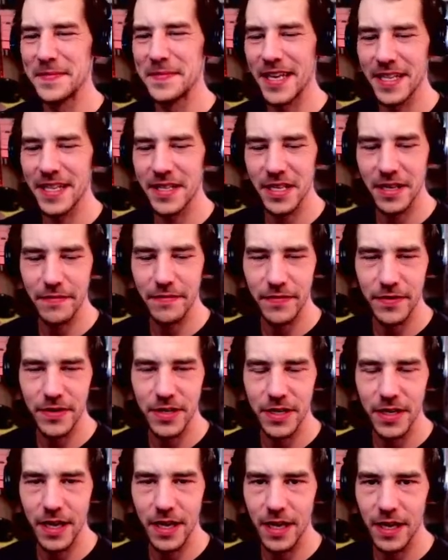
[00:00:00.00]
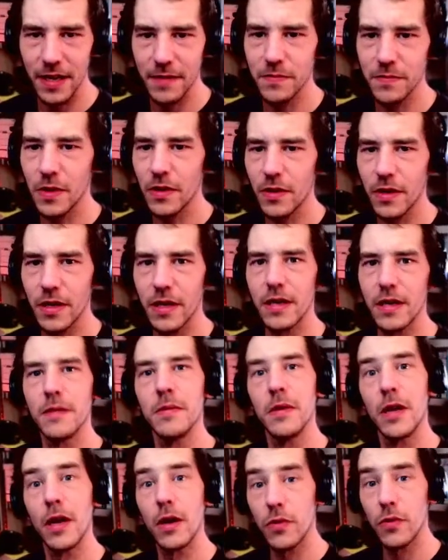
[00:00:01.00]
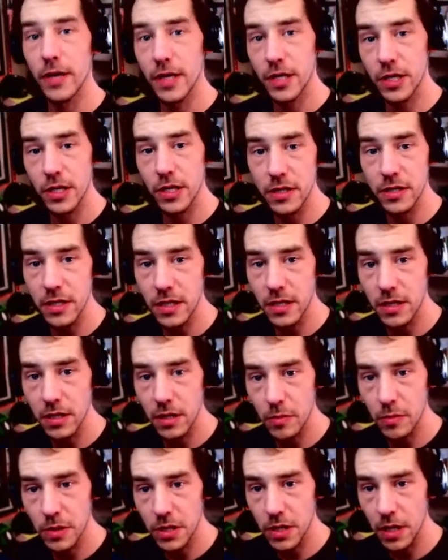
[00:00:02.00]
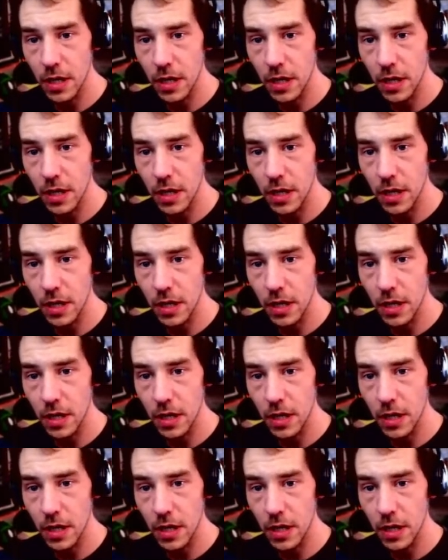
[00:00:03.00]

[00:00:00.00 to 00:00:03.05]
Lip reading: That's it for today. The original DTubers